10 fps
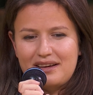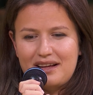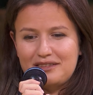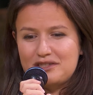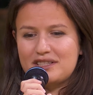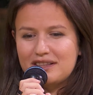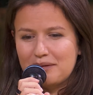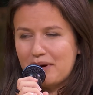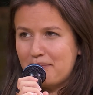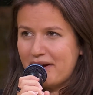
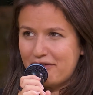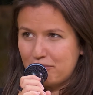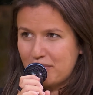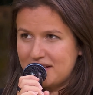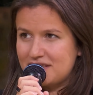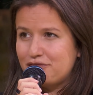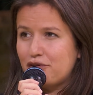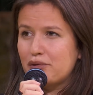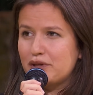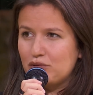understandable pathways
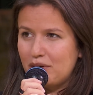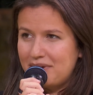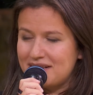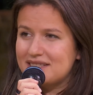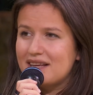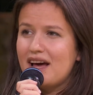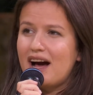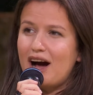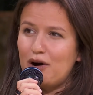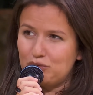for renewables,
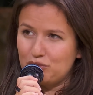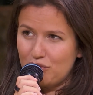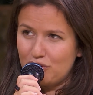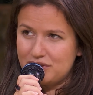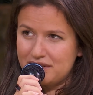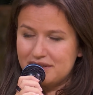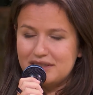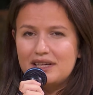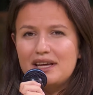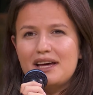how to go
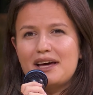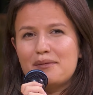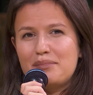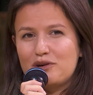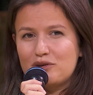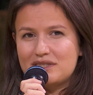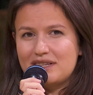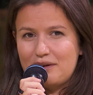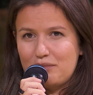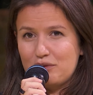there, because
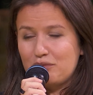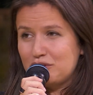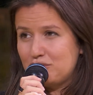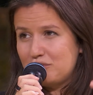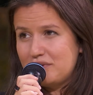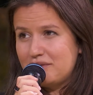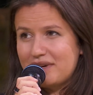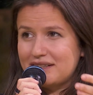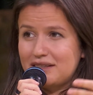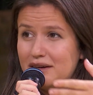when you want to
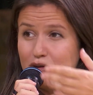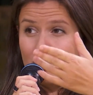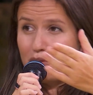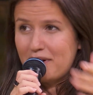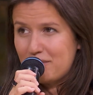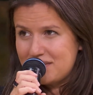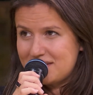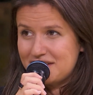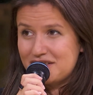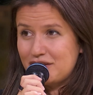erect a coal power
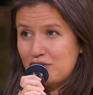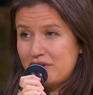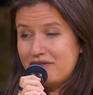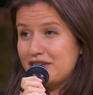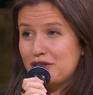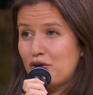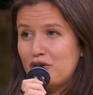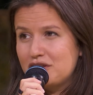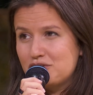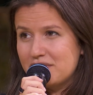station or even an
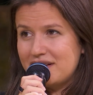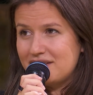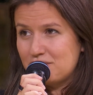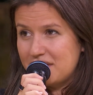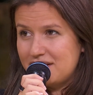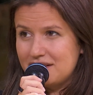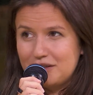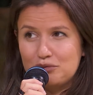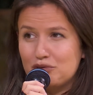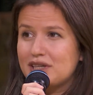oil drilling rig,
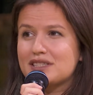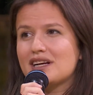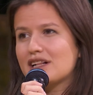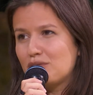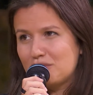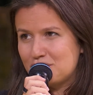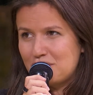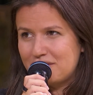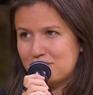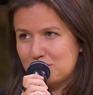you know exactly what
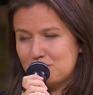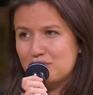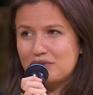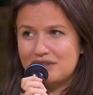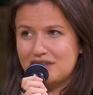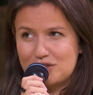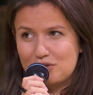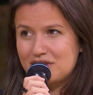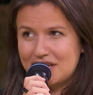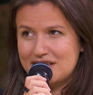you have to do. That's
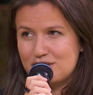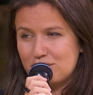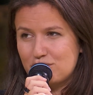not the case